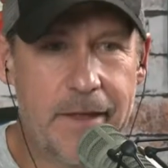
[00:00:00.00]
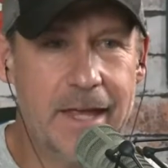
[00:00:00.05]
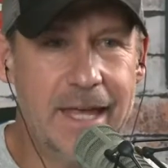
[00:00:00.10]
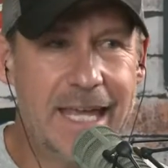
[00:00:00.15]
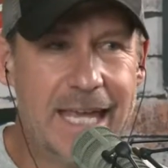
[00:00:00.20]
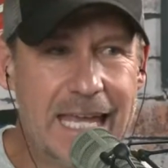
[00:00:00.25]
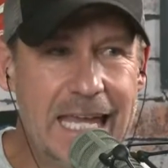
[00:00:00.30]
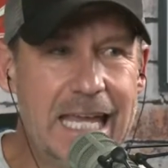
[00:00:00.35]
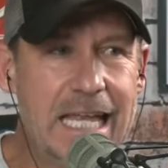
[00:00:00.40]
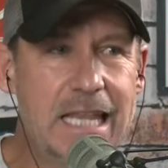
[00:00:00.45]

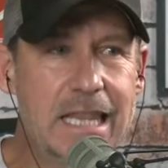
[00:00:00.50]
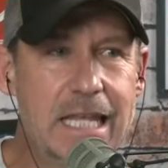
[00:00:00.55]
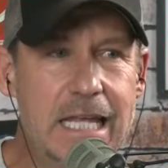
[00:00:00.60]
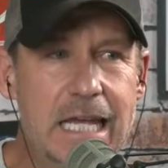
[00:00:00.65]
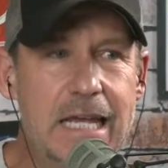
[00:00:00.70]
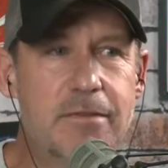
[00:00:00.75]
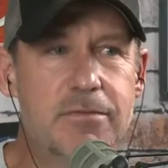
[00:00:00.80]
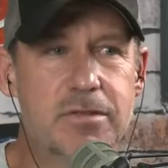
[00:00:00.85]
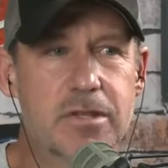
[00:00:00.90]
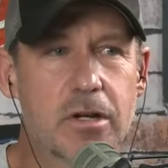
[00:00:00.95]
he
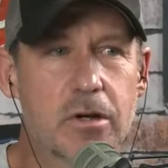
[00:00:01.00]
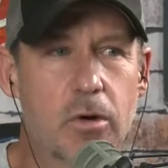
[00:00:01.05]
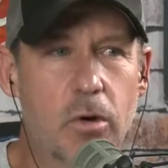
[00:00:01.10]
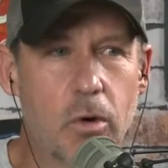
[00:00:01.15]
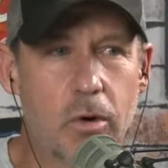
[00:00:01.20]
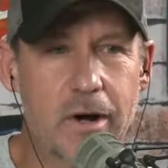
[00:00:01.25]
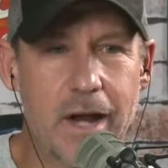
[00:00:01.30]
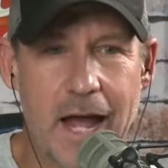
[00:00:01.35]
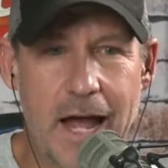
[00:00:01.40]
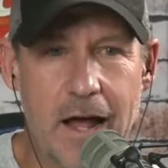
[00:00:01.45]
leaves the
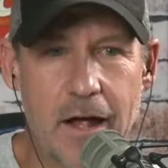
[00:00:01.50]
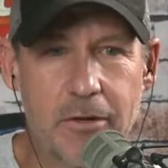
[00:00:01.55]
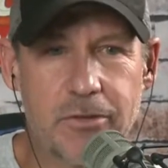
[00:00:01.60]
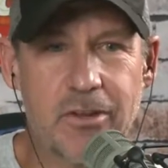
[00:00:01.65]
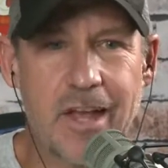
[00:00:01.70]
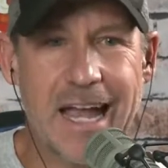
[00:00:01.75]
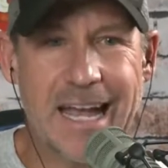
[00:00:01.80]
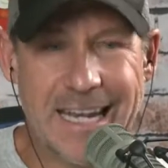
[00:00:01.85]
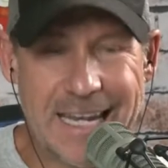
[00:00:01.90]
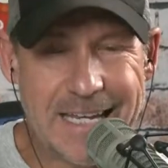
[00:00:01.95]
courthouse
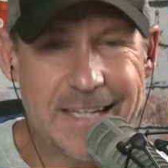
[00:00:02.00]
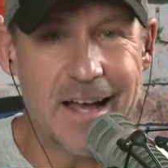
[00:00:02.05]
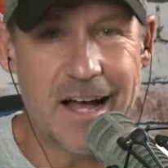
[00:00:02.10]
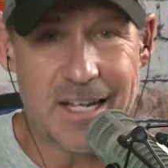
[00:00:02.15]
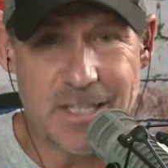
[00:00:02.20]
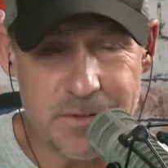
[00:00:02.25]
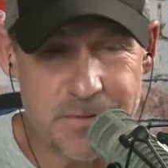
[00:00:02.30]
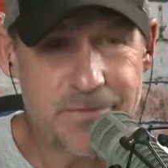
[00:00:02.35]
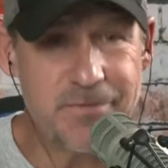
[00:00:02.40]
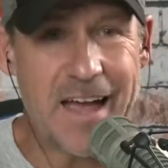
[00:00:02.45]
and he
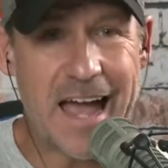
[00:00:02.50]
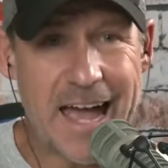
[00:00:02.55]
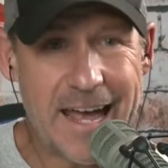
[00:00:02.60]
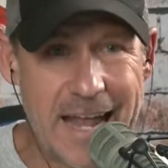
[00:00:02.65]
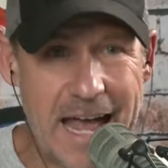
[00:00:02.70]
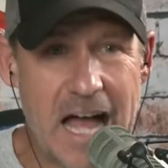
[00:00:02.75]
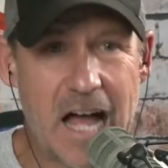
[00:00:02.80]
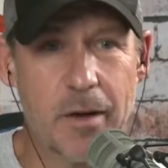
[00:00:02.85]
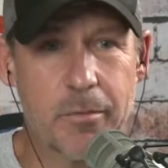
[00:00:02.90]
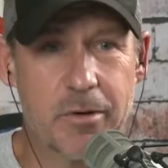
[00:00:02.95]
does Fat
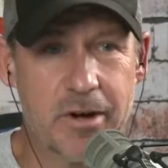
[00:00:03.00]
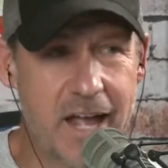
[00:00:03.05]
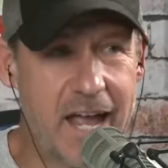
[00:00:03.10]
Albert,